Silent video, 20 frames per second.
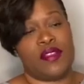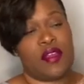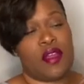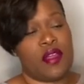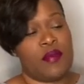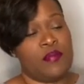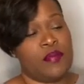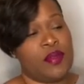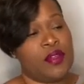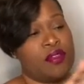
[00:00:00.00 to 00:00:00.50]

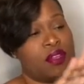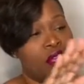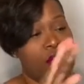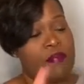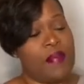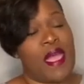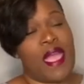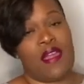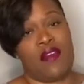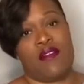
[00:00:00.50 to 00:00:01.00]
build a
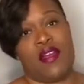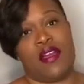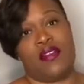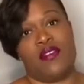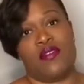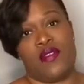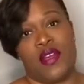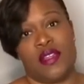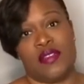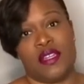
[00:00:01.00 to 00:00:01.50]
background
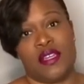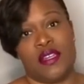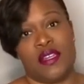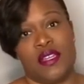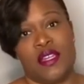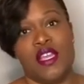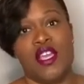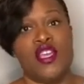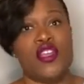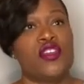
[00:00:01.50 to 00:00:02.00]
around London.
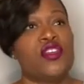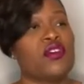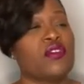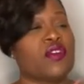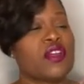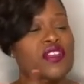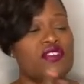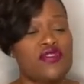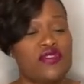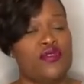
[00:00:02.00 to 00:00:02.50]
You
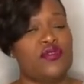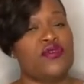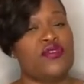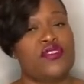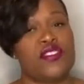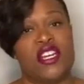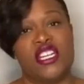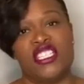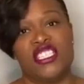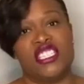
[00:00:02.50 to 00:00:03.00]
don't introduce
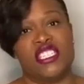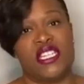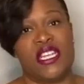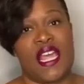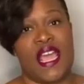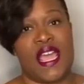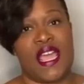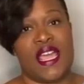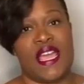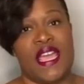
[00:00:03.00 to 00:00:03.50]
Sergeant
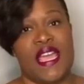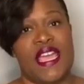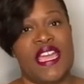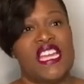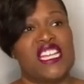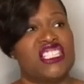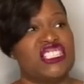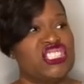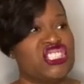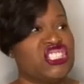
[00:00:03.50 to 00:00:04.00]
Knight
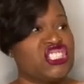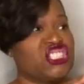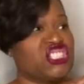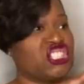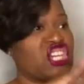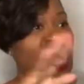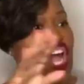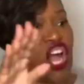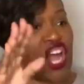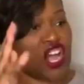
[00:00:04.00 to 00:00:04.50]
and just
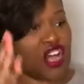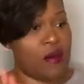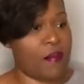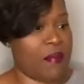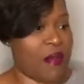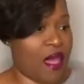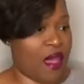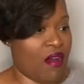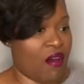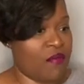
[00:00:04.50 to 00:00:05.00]
talk
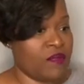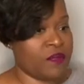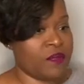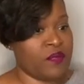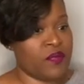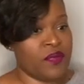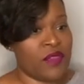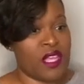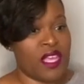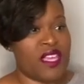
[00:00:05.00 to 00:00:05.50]
about
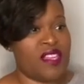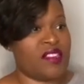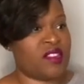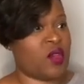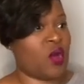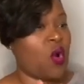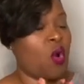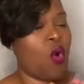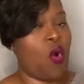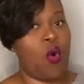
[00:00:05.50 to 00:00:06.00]
his
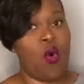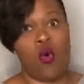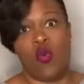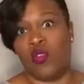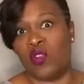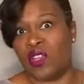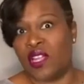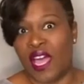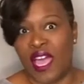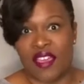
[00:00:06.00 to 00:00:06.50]

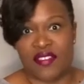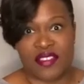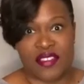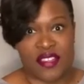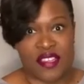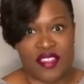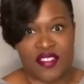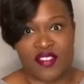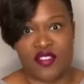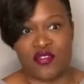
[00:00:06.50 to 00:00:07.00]
whole life's
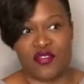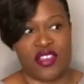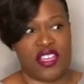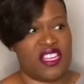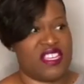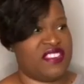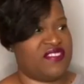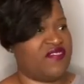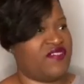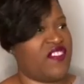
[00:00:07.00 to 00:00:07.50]
history and
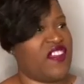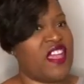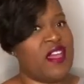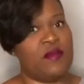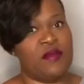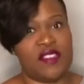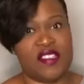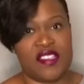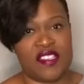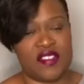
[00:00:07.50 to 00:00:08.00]
his
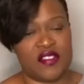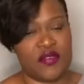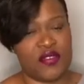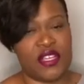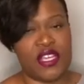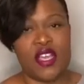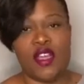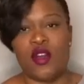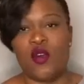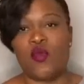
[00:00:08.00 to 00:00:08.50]
family's
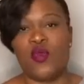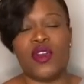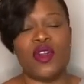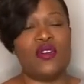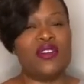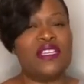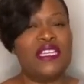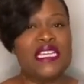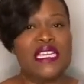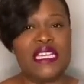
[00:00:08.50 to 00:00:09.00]
history. We
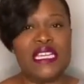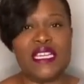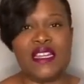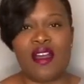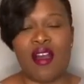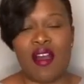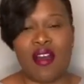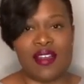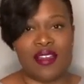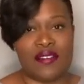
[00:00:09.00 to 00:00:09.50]
don't need
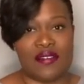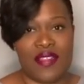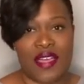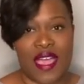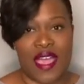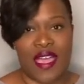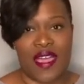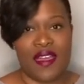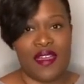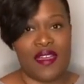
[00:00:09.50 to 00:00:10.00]
all of that,